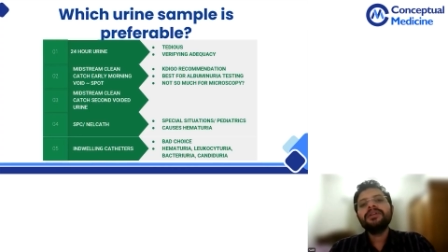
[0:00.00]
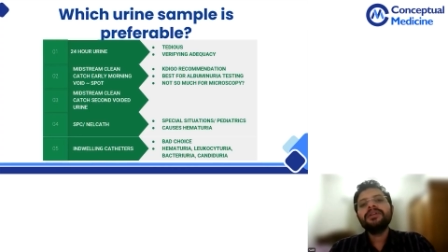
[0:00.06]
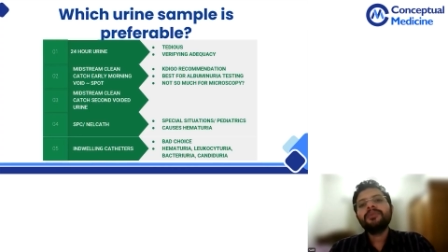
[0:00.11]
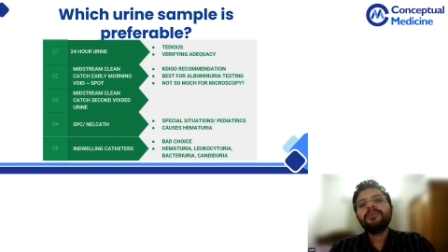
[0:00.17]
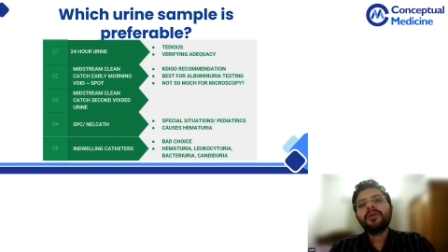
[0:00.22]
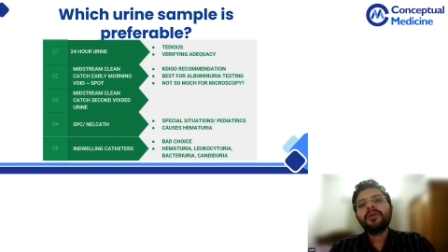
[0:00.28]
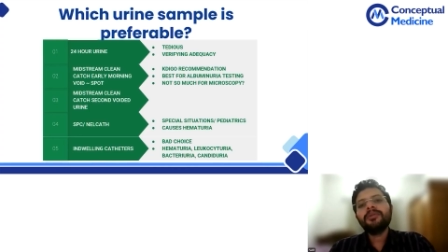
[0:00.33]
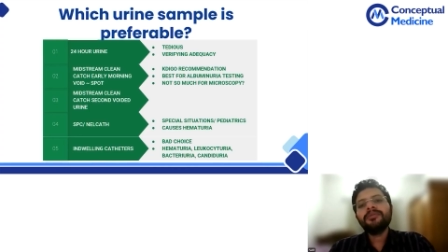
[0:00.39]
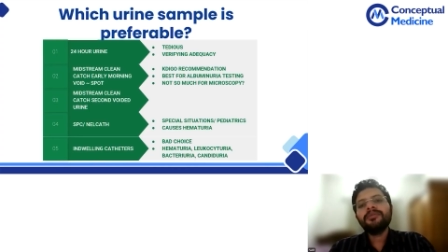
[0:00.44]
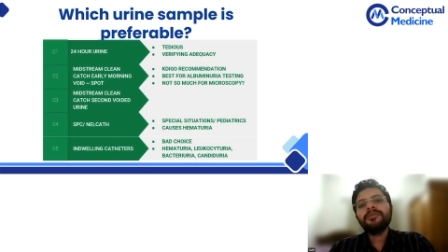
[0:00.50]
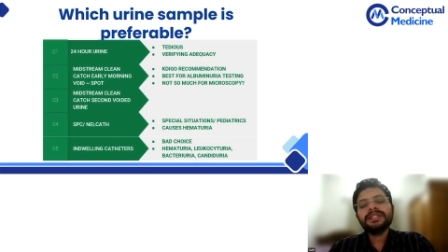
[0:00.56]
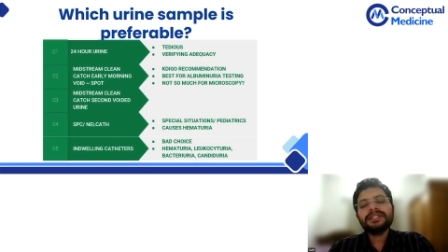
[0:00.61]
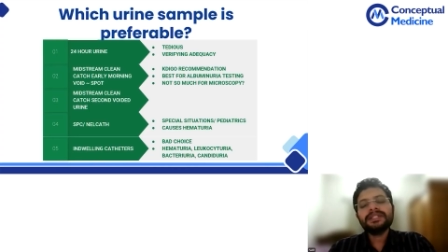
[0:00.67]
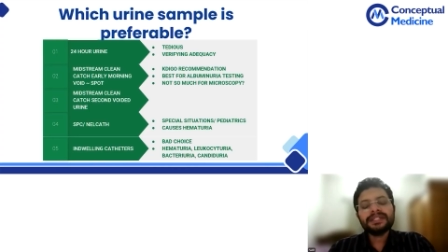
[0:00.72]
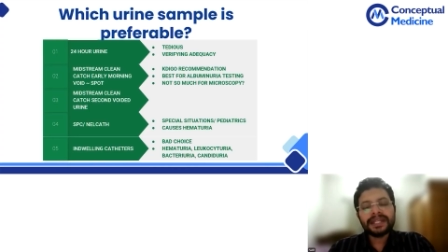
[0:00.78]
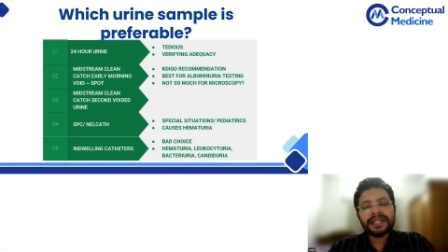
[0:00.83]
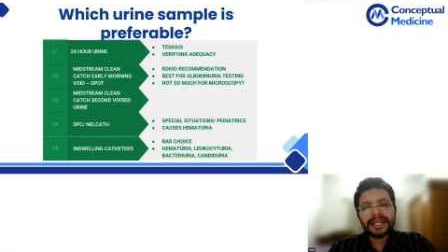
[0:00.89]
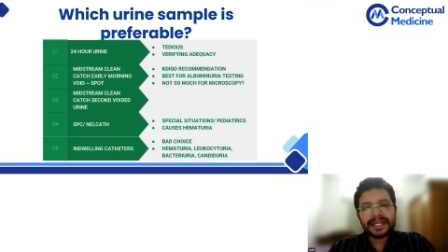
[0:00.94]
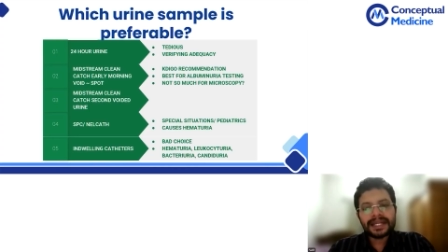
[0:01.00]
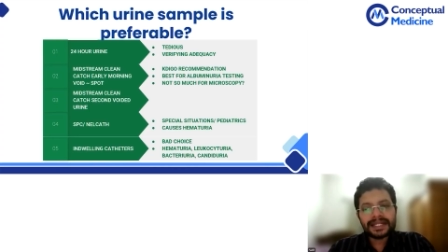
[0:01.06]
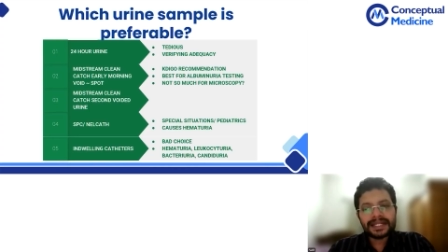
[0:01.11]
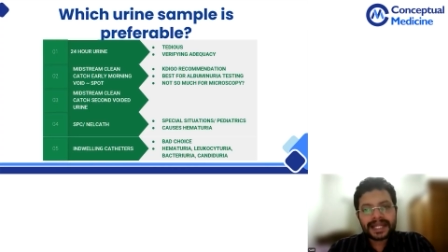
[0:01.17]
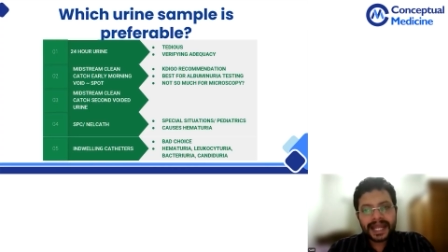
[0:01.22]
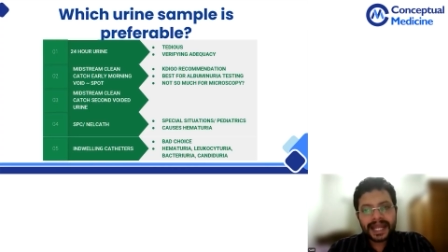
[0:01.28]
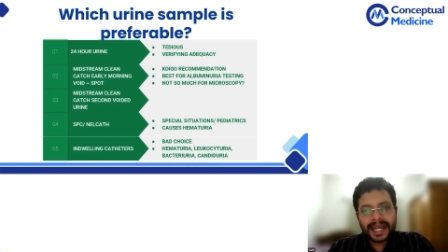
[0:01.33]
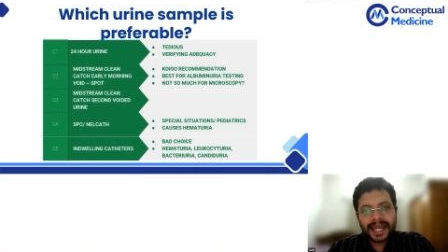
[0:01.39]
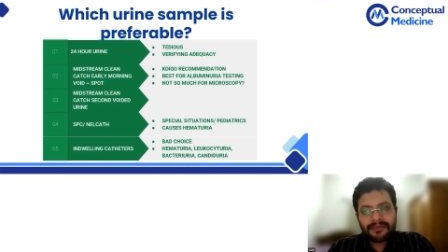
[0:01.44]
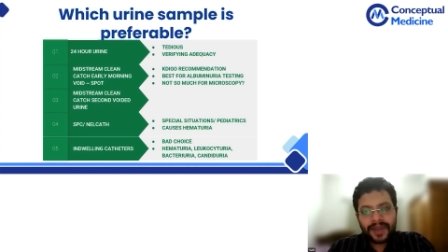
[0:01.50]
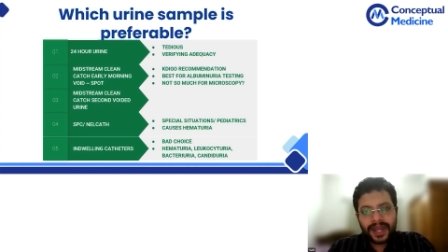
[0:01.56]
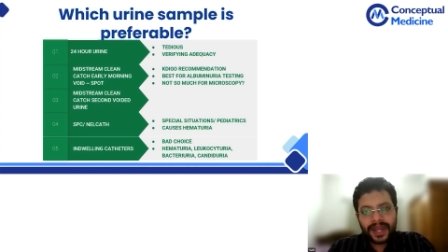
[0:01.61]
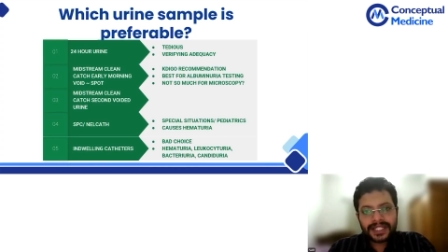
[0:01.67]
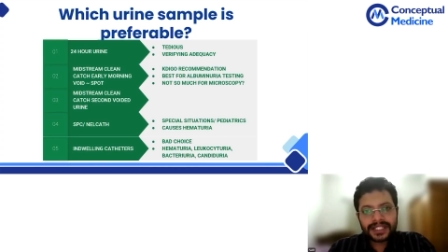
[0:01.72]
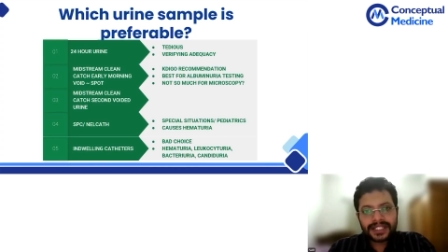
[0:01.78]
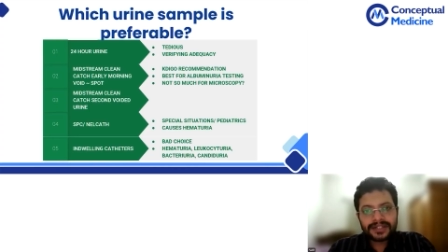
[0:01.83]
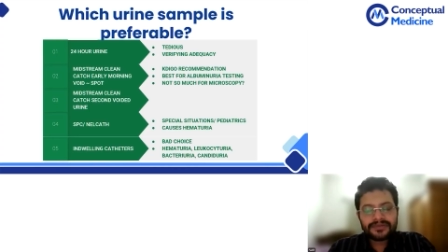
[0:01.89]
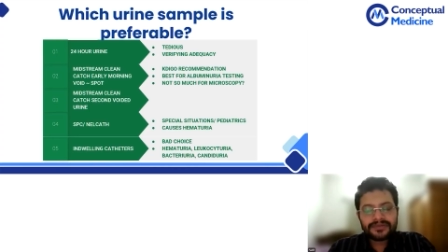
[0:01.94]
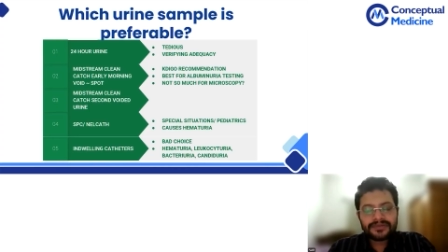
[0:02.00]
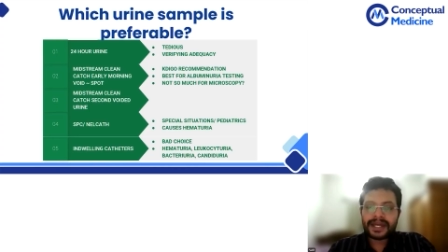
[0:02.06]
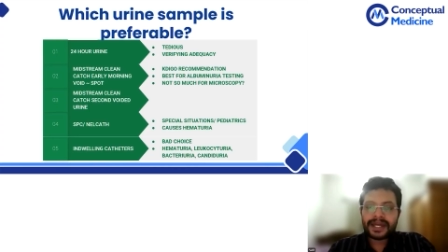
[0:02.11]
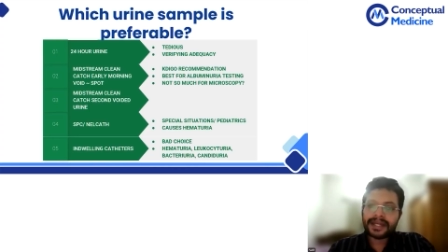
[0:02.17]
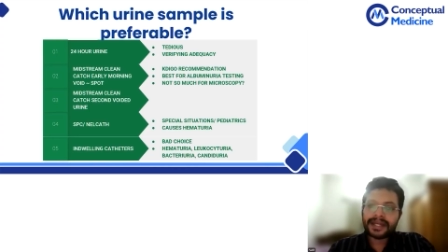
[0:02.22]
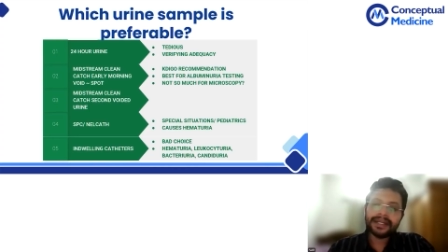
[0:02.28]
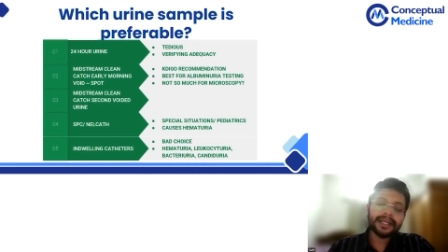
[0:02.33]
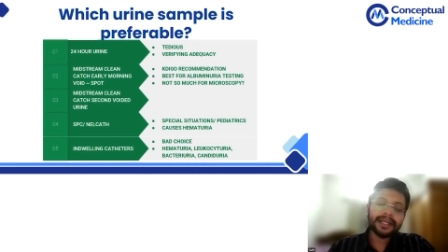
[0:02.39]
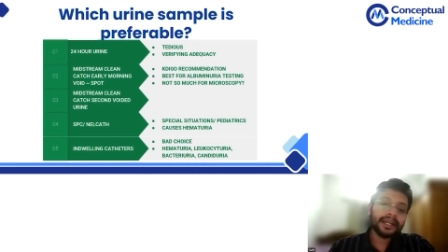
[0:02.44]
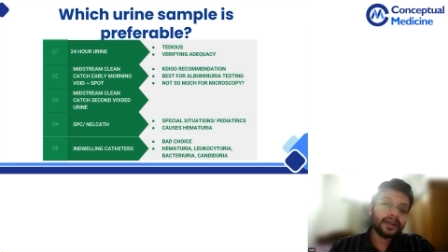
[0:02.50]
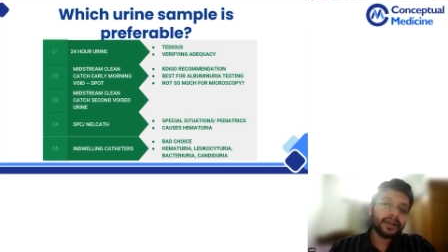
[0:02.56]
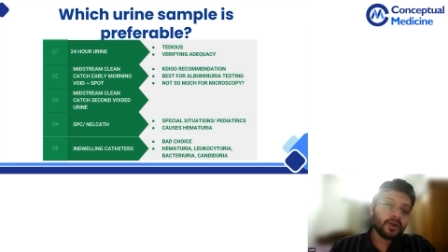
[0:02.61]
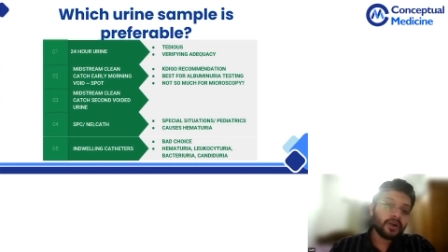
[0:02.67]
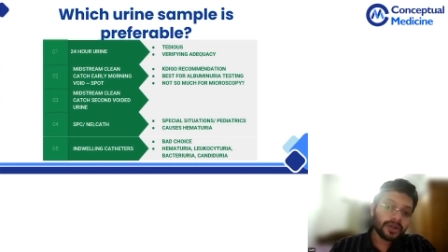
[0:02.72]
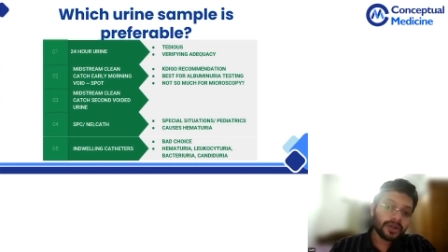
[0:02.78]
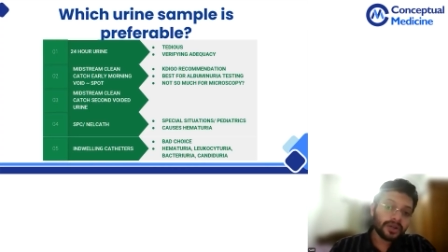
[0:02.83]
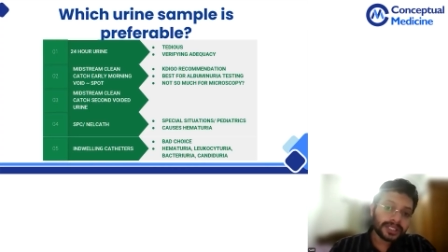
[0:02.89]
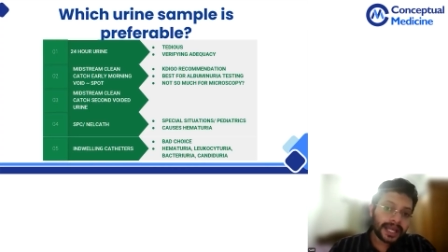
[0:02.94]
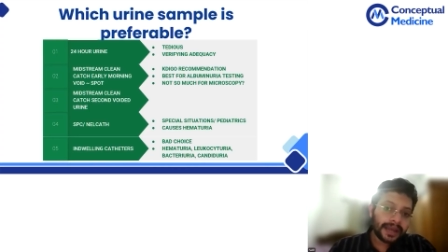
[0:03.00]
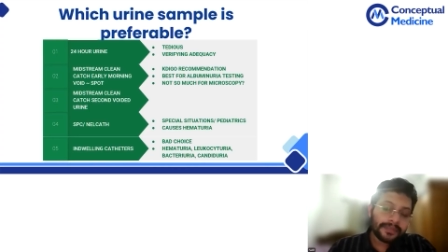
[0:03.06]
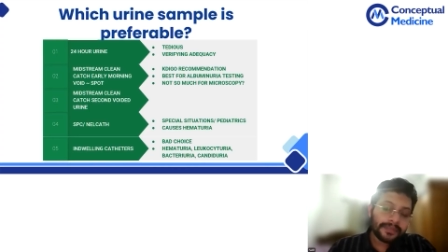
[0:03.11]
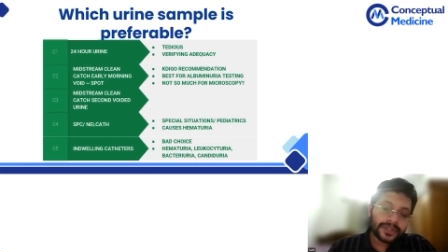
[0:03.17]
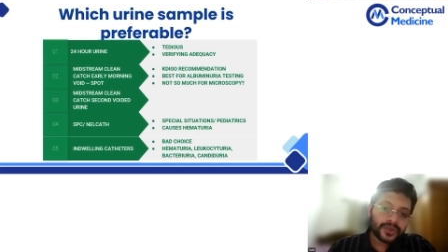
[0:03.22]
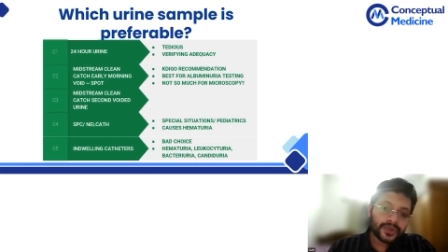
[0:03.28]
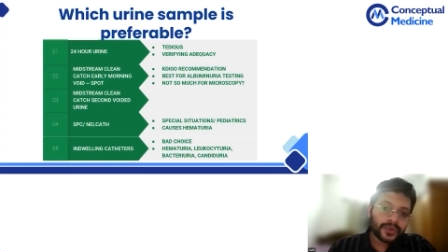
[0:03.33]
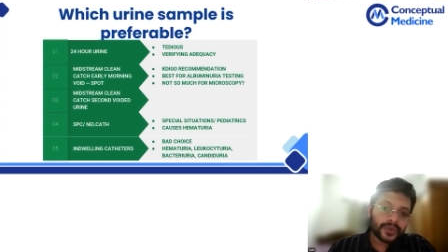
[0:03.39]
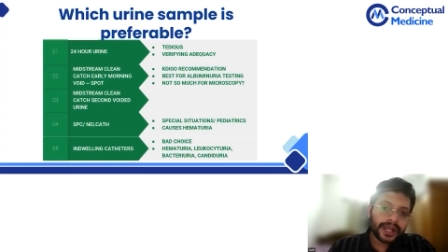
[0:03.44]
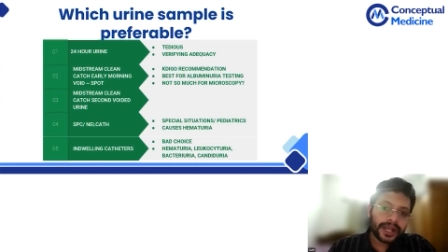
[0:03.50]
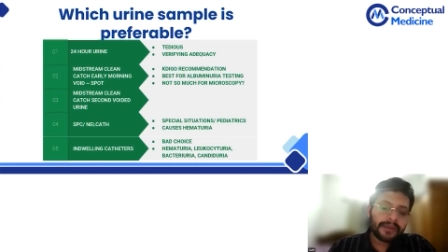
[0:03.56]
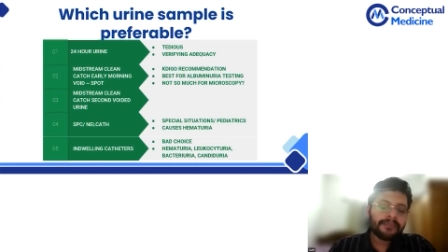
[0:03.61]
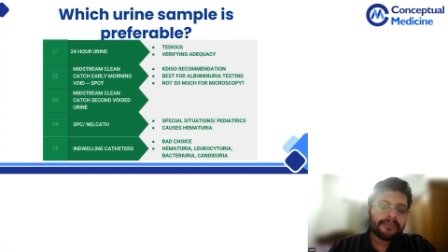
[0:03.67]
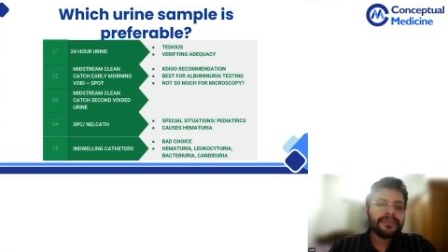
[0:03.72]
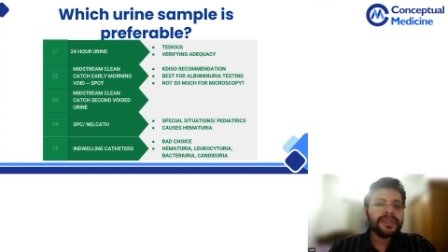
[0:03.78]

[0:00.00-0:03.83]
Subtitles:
But the problem is it is invasive and it can cause hematuria